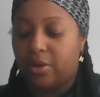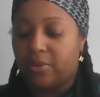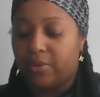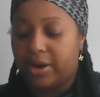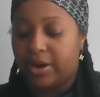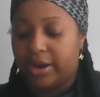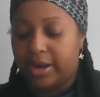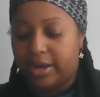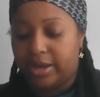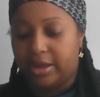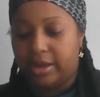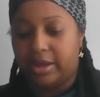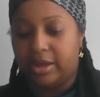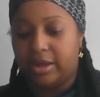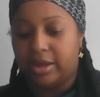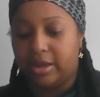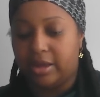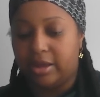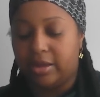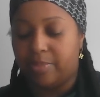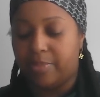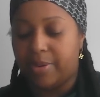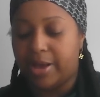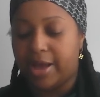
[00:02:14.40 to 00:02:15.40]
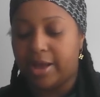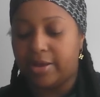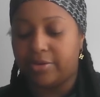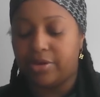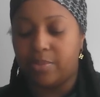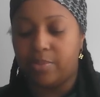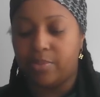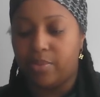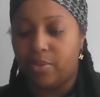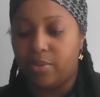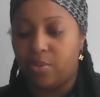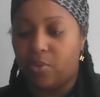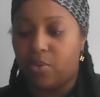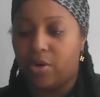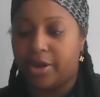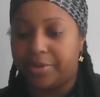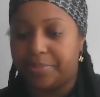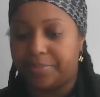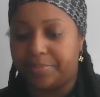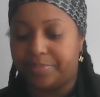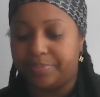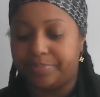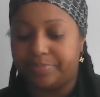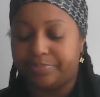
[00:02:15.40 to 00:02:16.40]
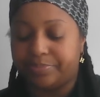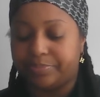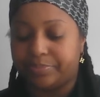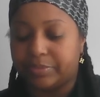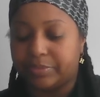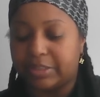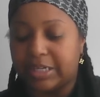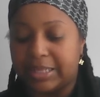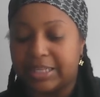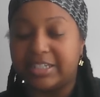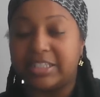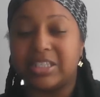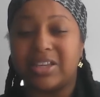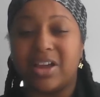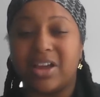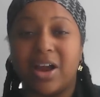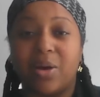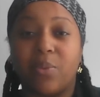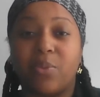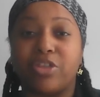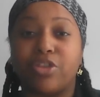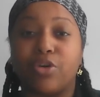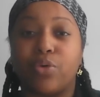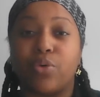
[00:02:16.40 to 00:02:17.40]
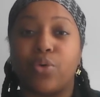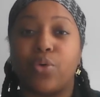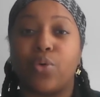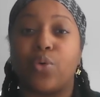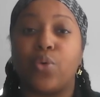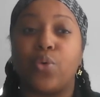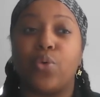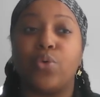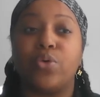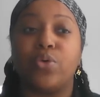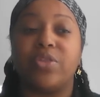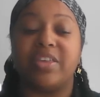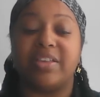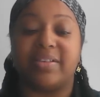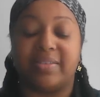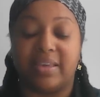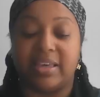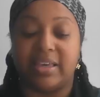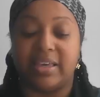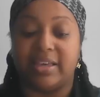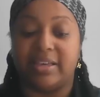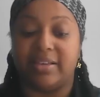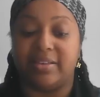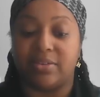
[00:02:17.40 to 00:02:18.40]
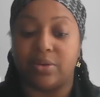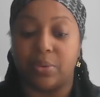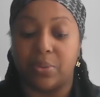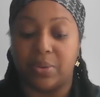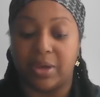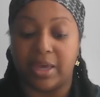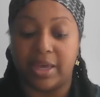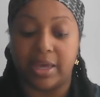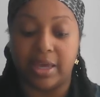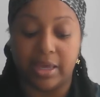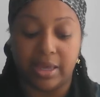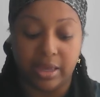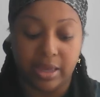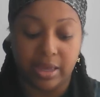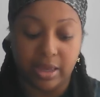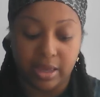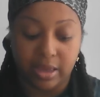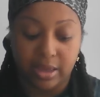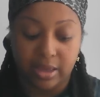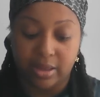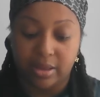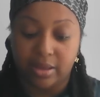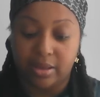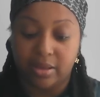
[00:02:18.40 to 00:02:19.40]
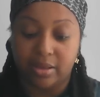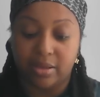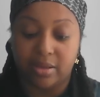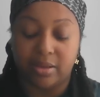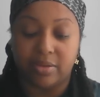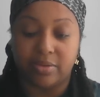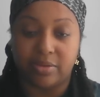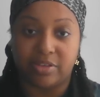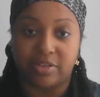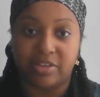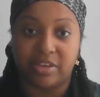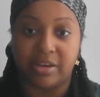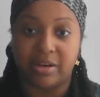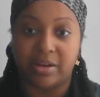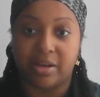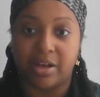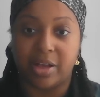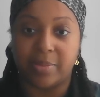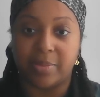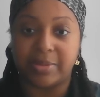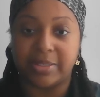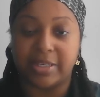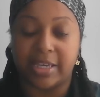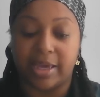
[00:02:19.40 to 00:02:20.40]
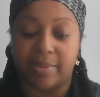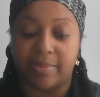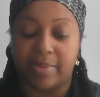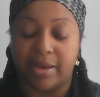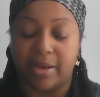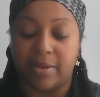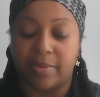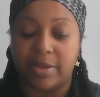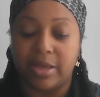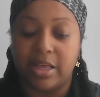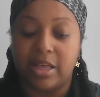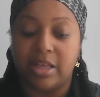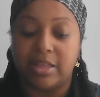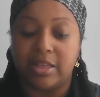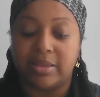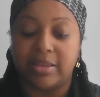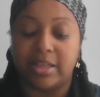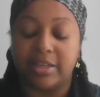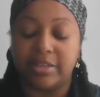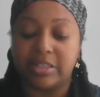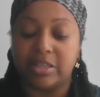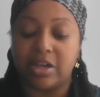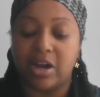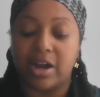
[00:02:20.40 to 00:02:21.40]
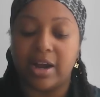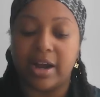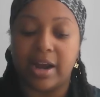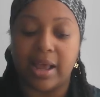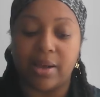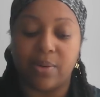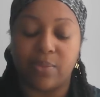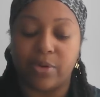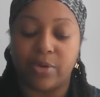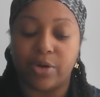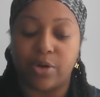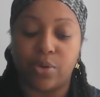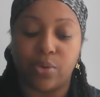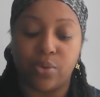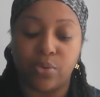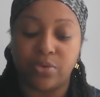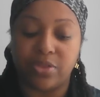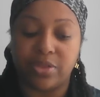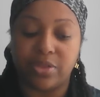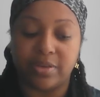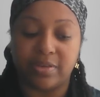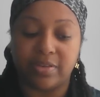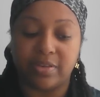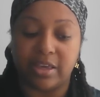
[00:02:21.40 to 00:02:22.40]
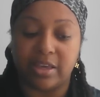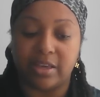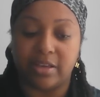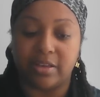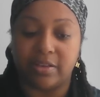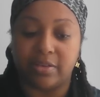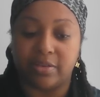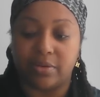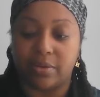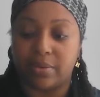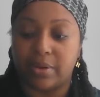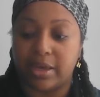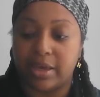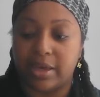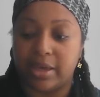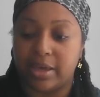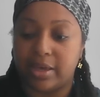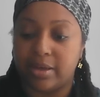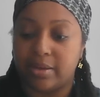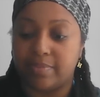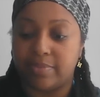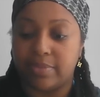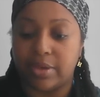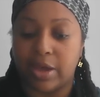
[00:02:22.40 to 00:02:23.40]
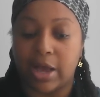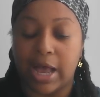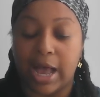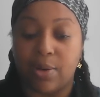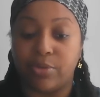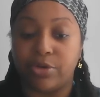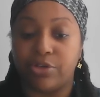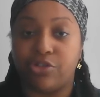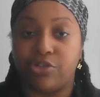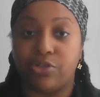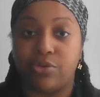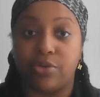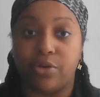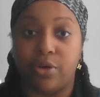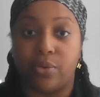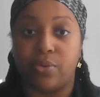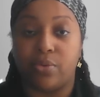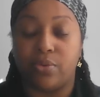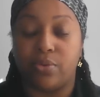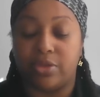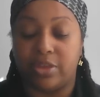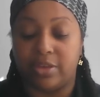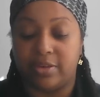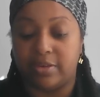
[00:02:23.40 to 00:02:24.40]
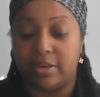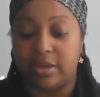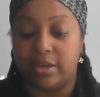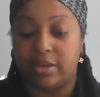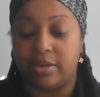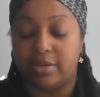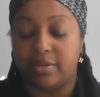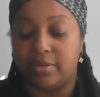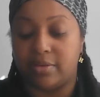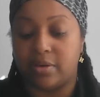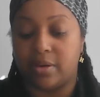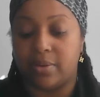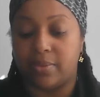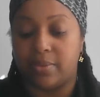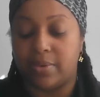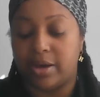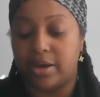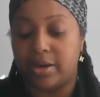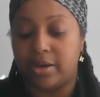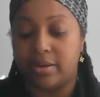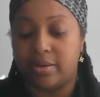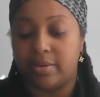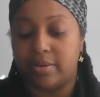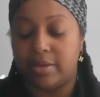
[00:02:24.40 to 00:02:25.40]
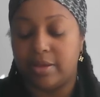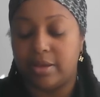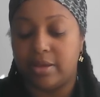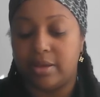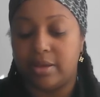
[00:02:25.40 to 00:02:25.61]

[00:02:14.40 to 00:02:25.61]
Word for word: All right, pile number one. Let's start with who this is, okay? Ten of Cups came out. Let's start out with who this is, okay? How would you know who this is, all right?